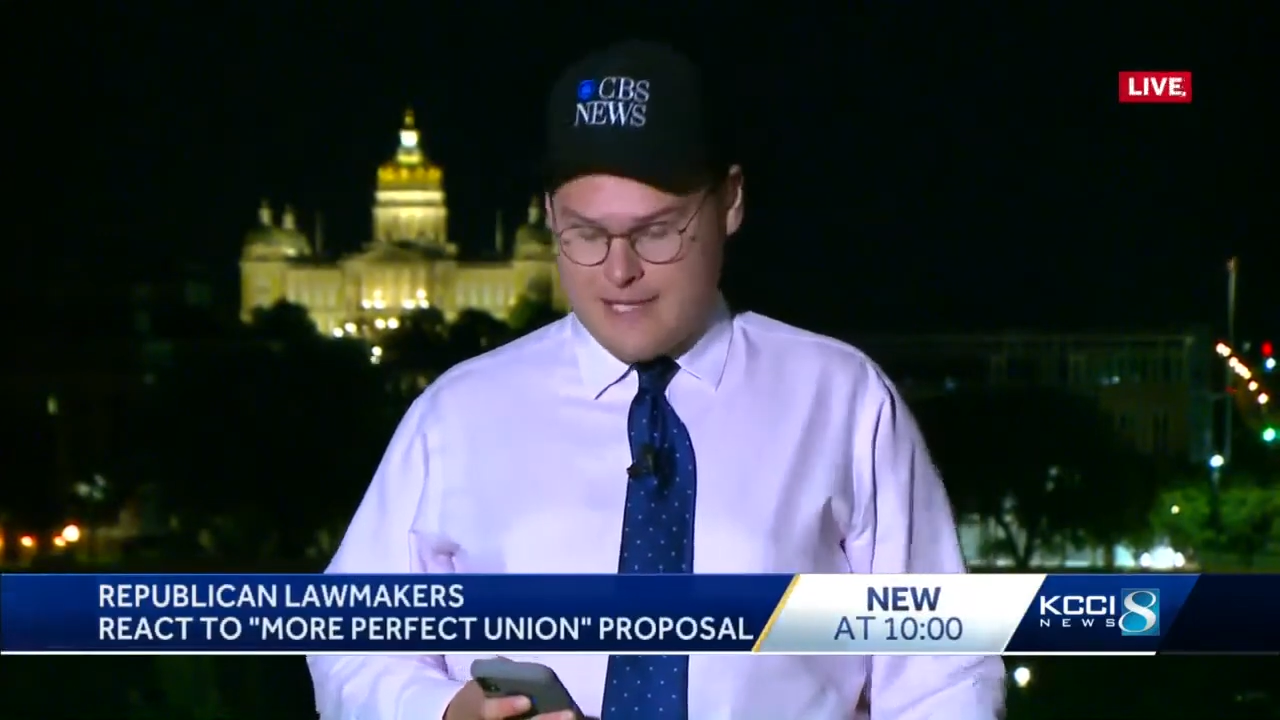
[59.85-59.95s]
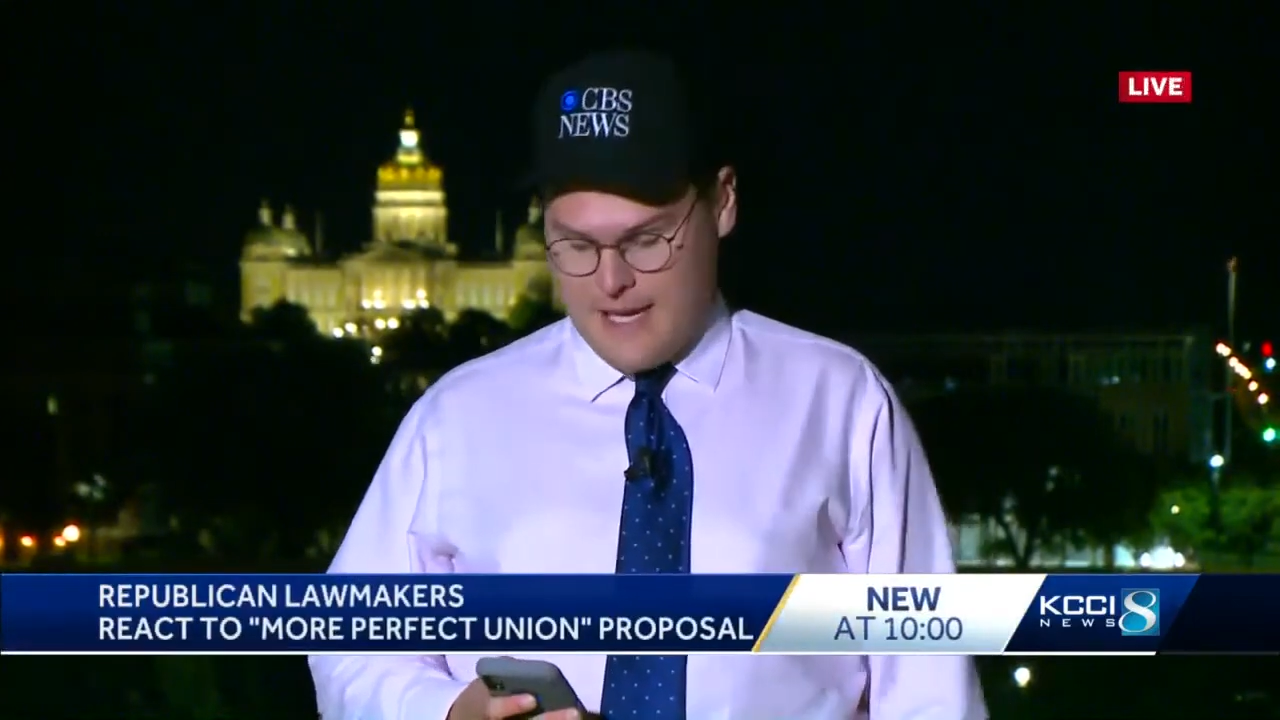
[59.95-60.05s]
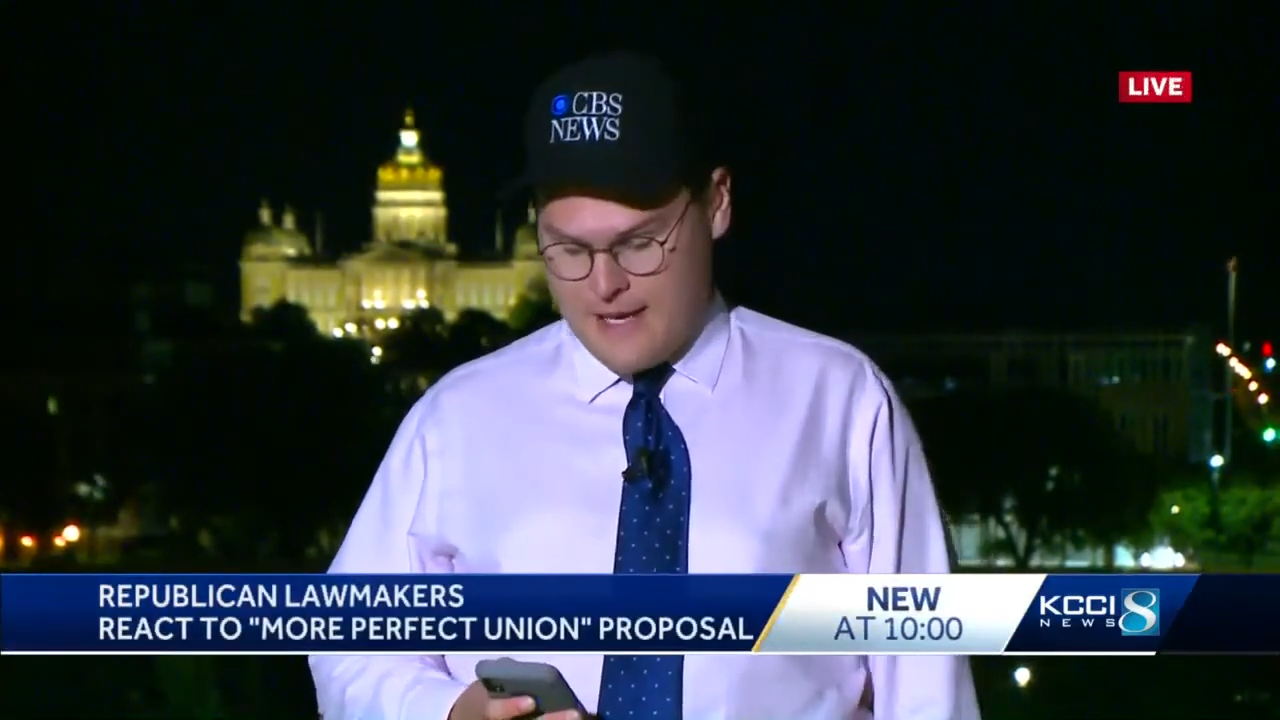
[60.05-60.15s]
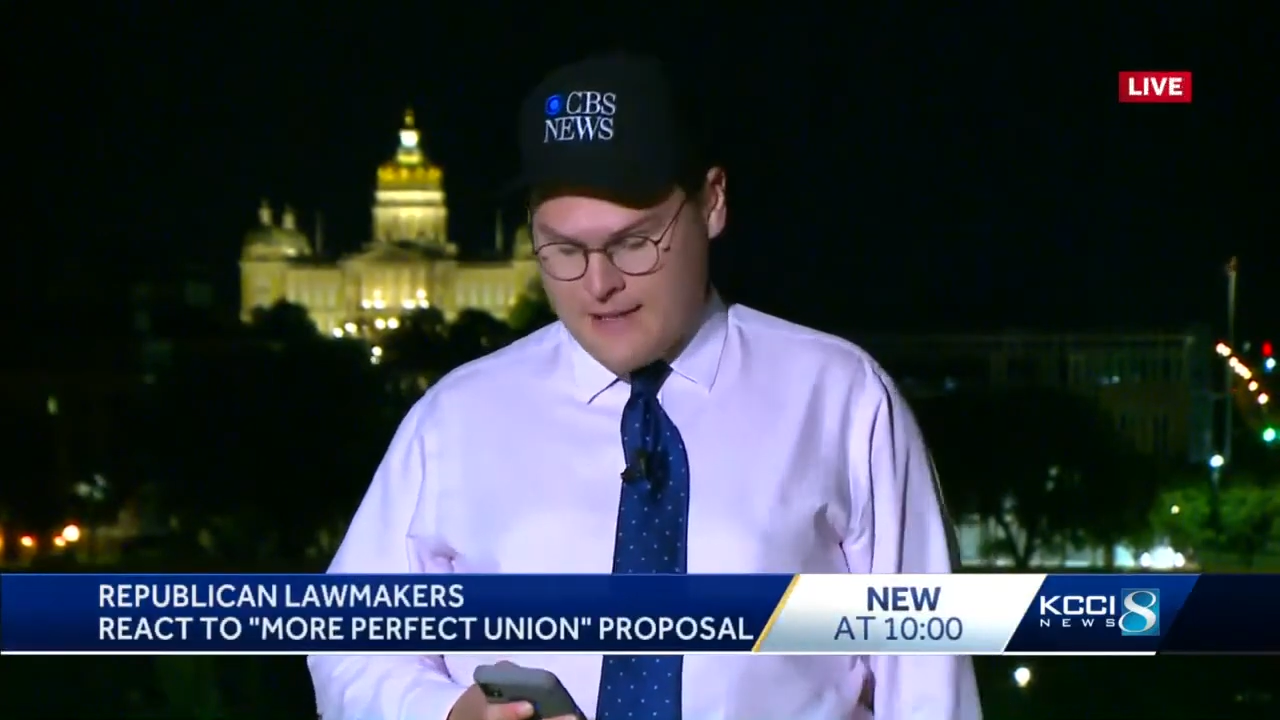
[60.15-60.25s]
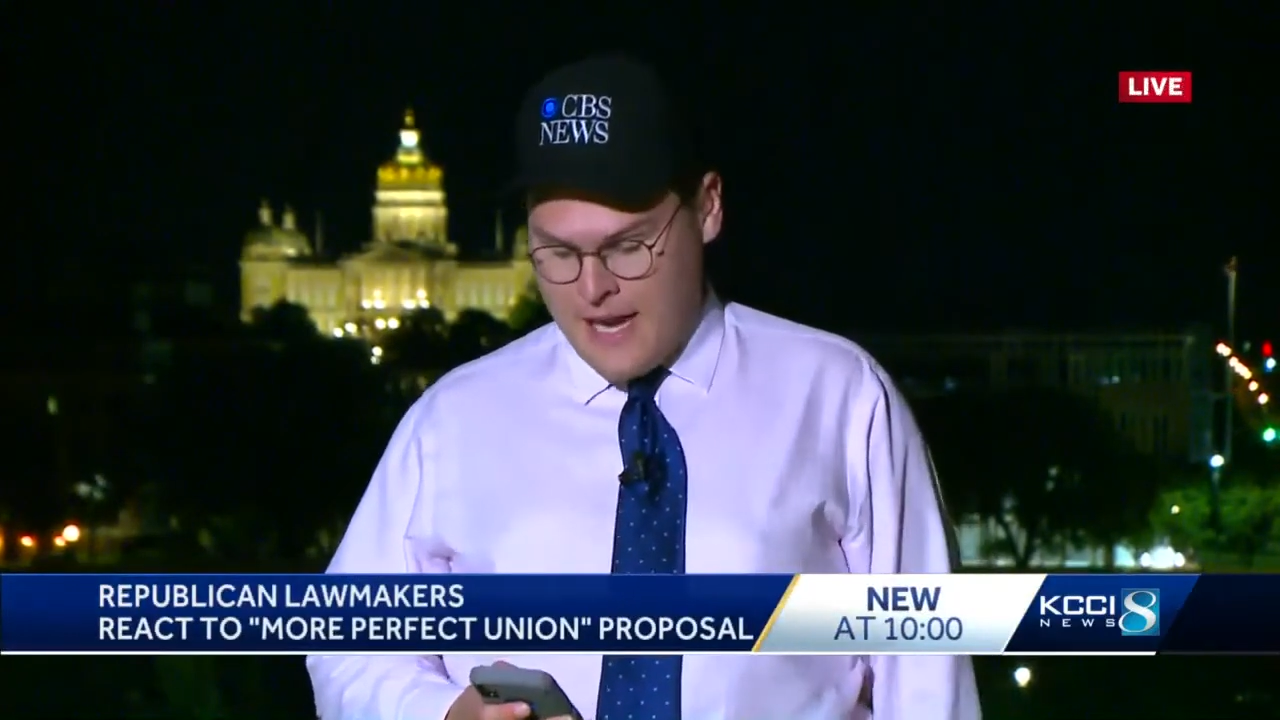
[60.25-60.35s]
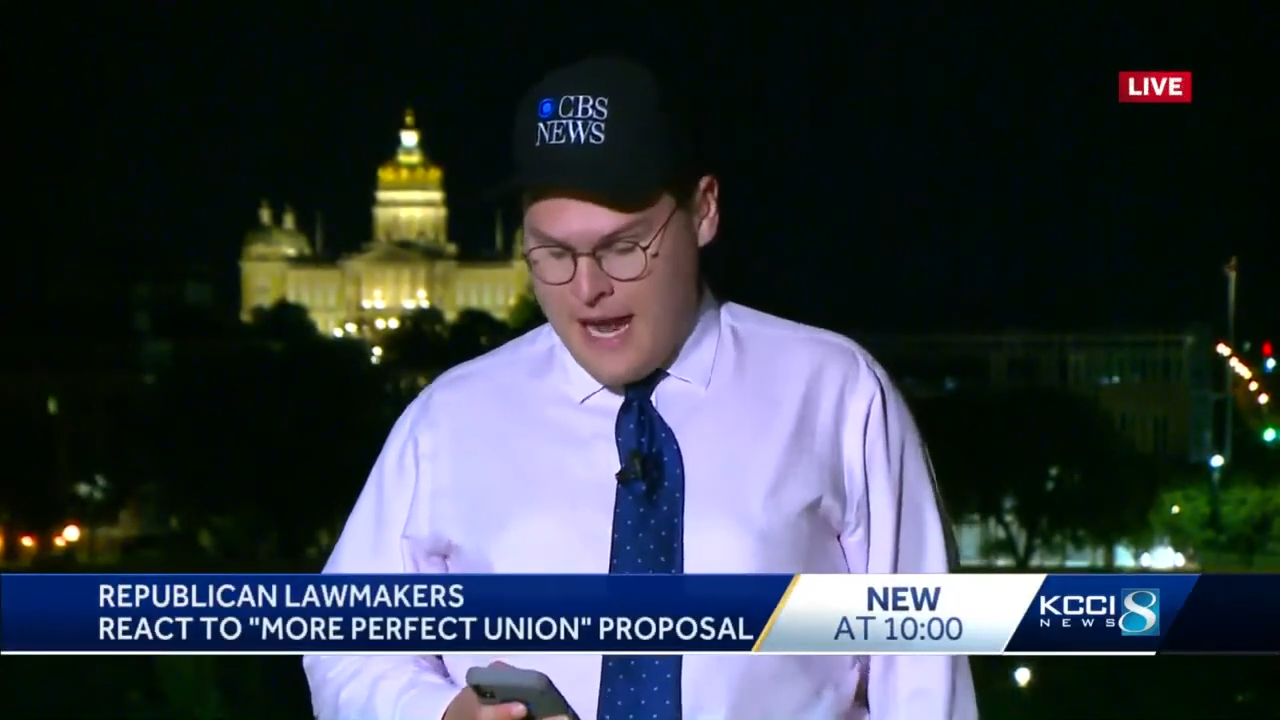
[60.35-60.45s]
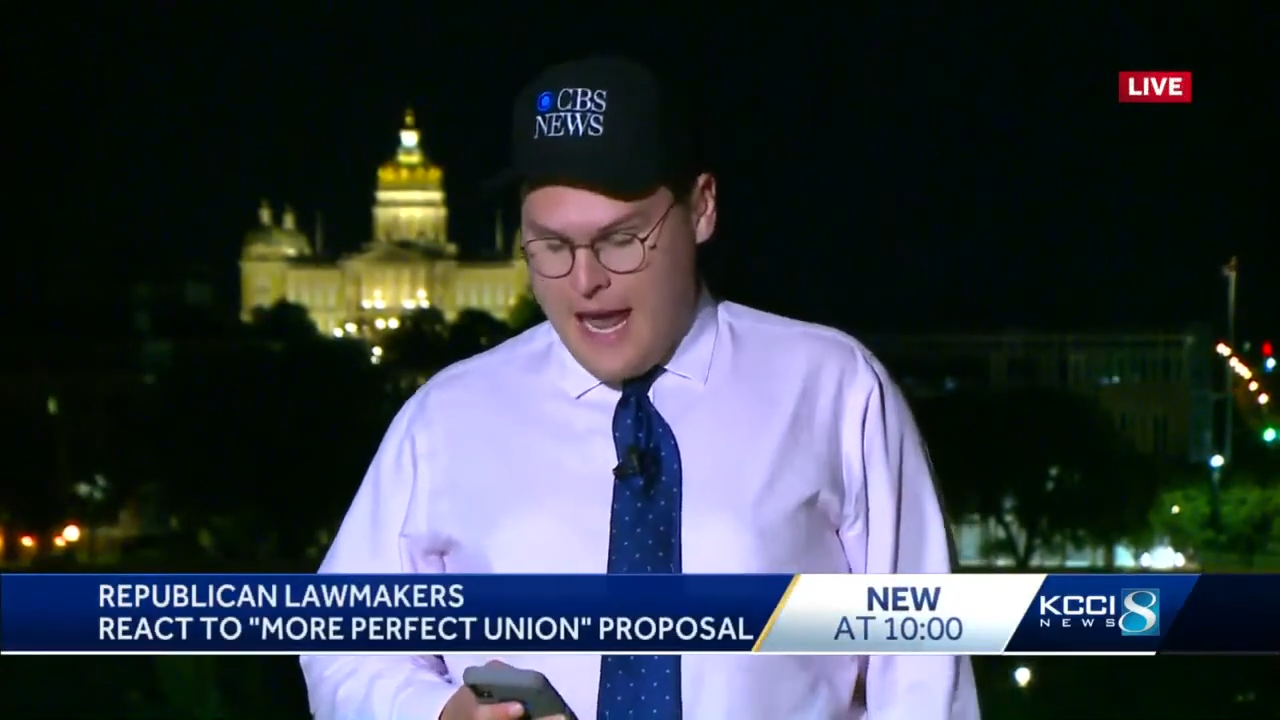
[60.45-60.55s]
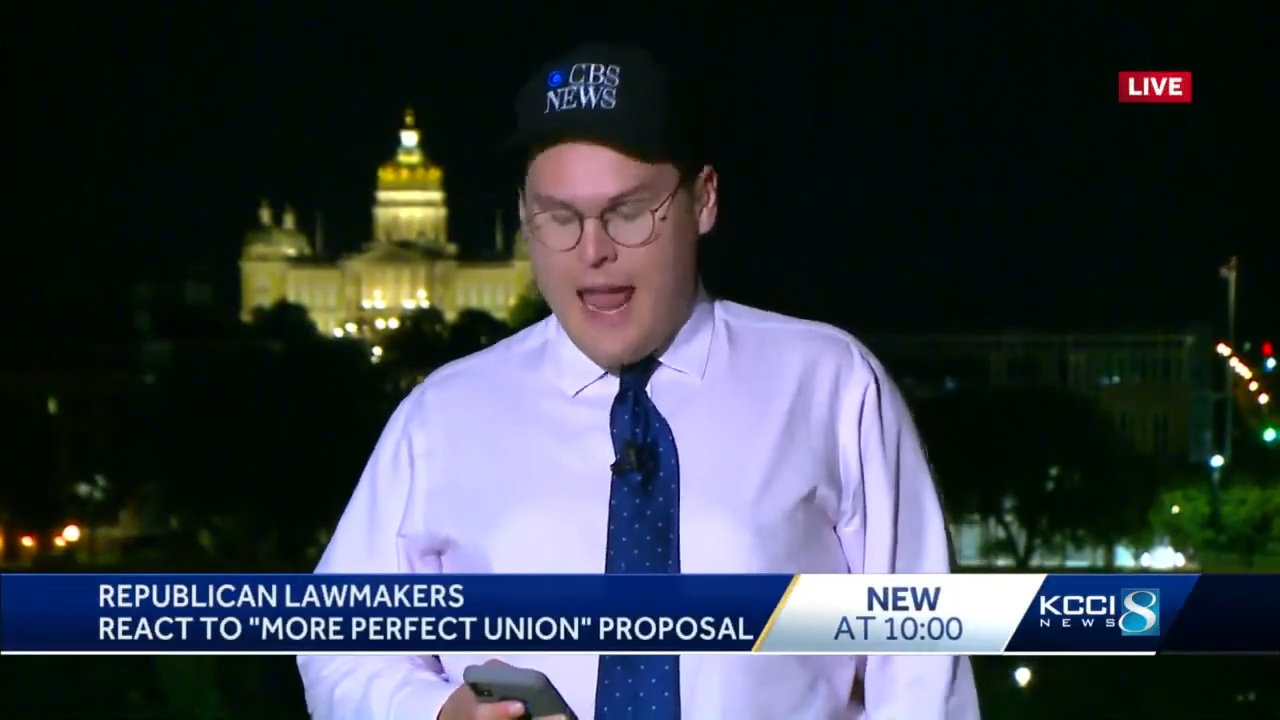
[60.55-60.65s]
sense